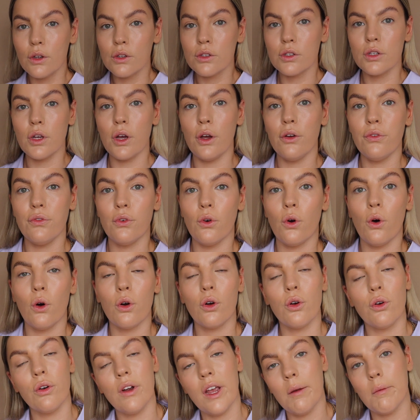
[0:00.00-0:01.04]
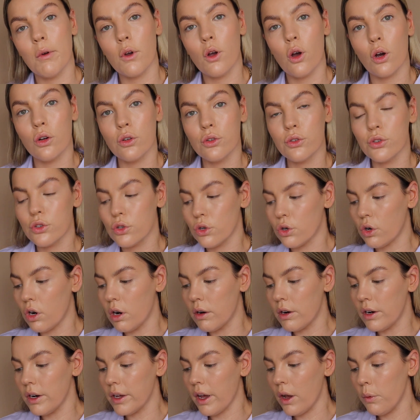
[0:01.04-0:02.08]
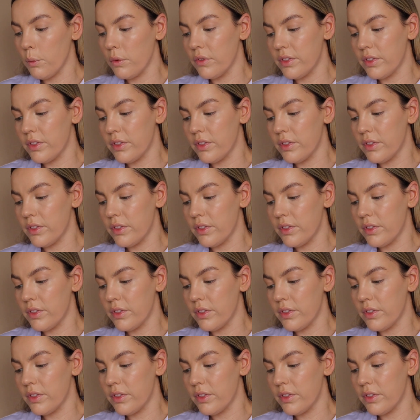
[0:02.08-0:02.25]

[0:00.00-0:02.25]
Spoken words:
So for cream contour, I'm going to go